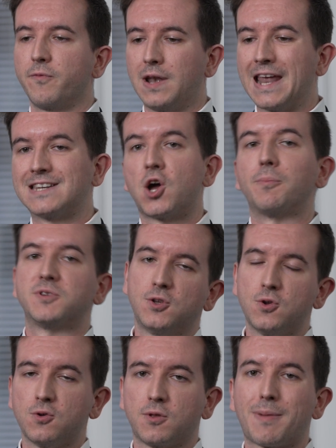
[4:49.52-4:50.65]
led up
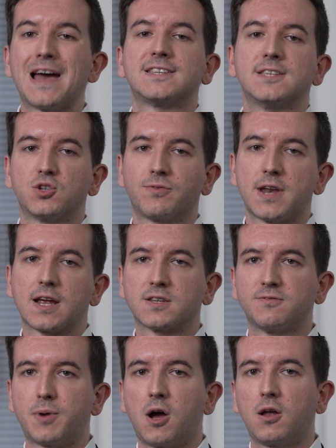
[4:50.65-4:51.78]
to the passage of an Act
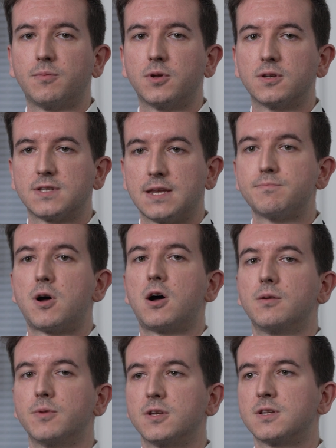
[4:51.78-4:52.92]
of Parliament in
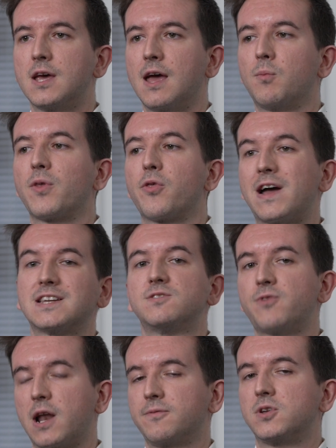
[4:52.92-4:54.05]
Parliament, and whether that is
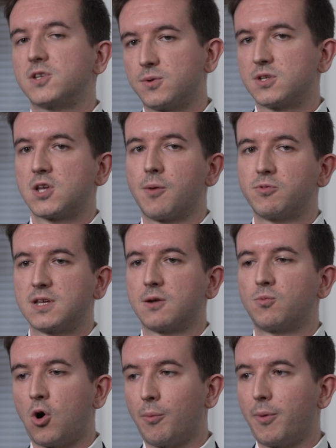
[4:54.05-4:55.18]
relevant to interpreting
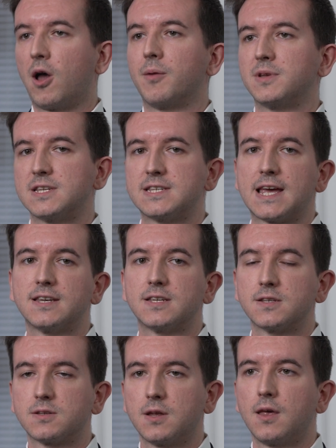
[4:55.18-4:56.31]
what Parliament
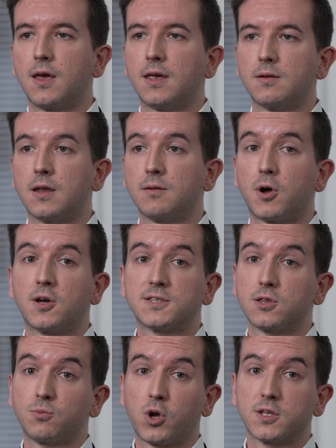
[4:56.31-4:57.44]
intended in
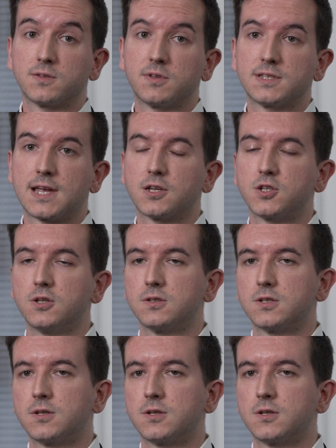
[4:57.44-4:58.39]
passing the words of the statute.